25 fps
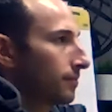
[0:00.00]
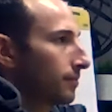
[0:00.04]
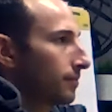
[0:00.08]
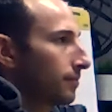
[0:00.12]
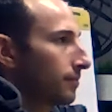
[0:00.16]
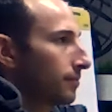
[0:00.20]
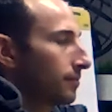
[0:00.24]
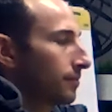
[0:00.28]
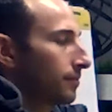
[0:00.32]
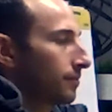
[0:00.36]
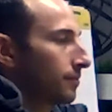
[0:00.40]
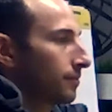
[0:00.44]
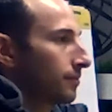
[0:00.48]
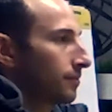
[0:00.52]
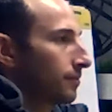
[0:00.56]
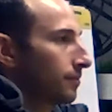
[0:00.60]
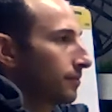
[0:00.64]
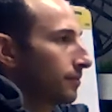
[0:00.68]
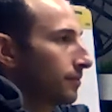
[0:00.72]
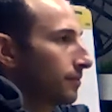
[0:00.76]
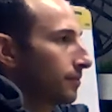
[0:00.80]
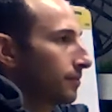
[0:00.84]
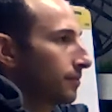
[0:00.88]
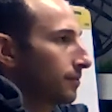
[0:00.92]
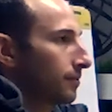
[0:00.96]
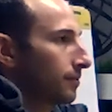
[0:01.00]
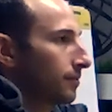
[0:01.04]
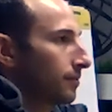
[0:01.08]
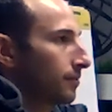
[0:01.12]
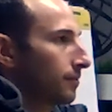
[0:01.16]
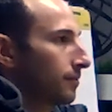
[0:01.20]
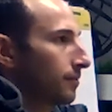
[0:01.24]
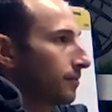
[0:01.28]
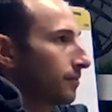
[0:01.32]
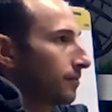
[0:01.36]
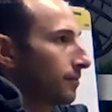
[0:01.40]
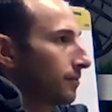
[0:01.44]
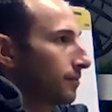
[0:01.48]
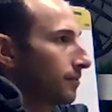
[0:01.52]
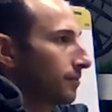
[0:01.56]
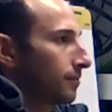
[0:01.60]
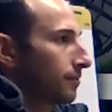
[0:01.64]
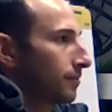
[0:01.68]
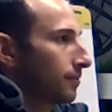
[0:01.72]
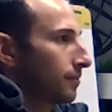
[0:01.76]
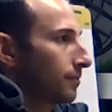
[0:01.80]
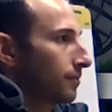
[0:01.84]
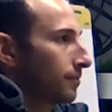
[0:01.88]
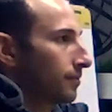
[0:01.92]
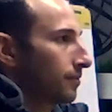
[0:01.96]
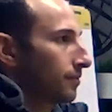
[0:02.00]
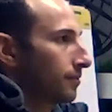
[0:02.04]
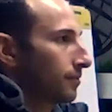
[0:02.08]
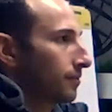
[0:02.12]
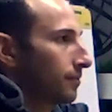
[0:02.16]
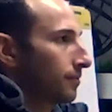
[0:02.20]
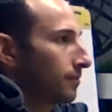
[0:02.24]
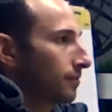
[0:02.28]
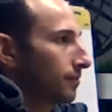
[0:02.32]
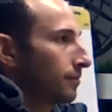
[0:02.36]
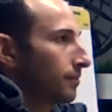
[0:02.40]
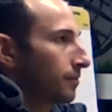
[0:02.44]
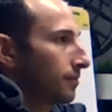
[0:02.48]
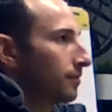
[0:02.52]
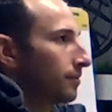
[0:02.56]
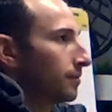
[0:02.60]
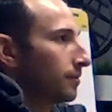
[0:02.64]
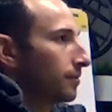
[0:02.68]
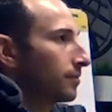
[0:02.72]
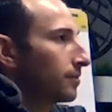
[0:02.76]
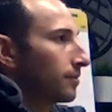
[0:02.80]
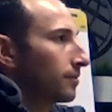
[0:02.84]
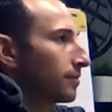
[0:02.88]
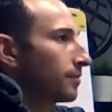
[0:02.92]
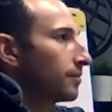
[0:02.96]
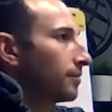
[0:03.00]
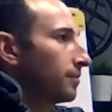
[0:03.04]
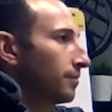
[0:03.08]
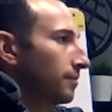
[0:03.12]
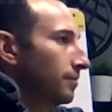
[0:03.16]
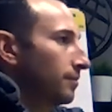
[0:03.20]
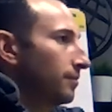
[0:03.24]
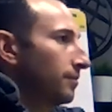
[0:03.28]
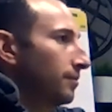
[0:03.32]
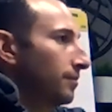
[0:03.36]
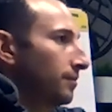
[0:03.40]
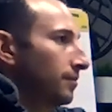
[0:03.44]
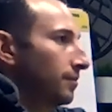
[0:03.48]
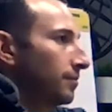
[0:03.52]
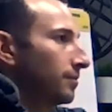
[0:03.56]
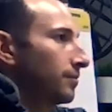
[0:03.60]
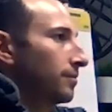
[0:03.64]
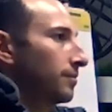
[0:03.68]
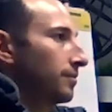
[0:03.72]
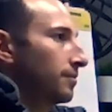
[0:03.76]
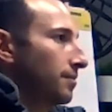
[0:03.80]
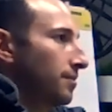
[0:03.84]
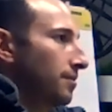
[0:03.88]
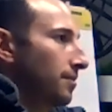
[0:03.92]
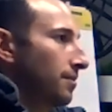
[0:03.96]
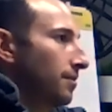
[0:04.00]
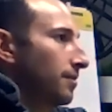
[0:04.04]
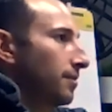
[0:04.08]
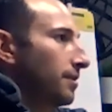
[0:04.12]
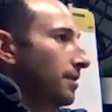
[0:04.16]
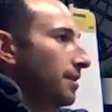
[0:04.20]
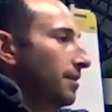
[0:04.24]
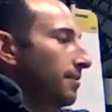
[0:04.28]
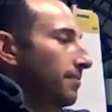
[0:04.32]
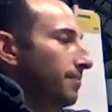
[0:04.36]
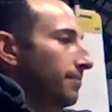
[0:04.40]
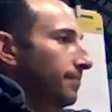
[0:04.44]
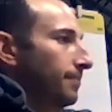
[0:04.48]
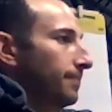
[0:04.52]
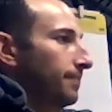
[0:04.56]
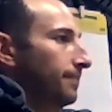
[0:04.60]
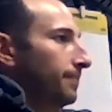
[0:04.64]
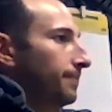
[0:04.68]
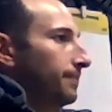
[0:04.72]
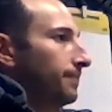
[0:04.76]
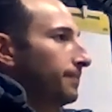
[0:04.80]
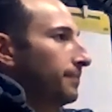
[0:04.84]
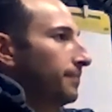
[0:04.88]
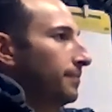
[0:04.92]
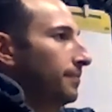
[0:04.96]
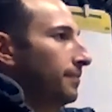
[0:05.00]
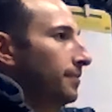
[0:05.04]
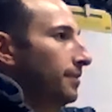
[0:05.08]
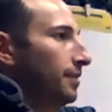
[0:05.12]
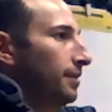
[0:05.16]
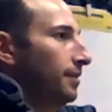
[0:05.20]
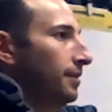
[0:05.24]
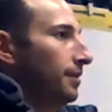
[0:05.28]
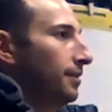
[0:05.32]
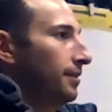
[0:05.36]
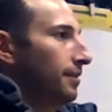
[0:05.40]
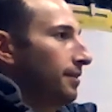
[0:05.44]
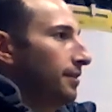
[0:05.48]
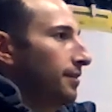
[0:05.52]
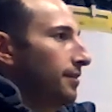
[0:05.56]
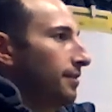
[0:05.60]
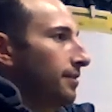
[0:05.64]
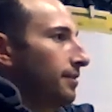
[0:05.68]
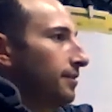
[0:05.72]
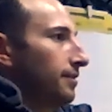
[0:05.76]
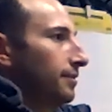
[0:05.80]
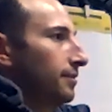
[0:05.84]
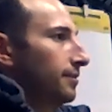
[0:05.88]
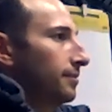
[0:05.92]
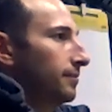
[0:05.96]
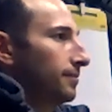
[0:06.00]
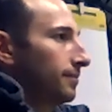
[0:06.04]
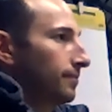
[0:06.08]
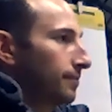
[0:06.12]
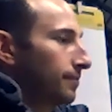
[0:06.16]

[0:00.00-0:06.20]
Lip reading: (silent)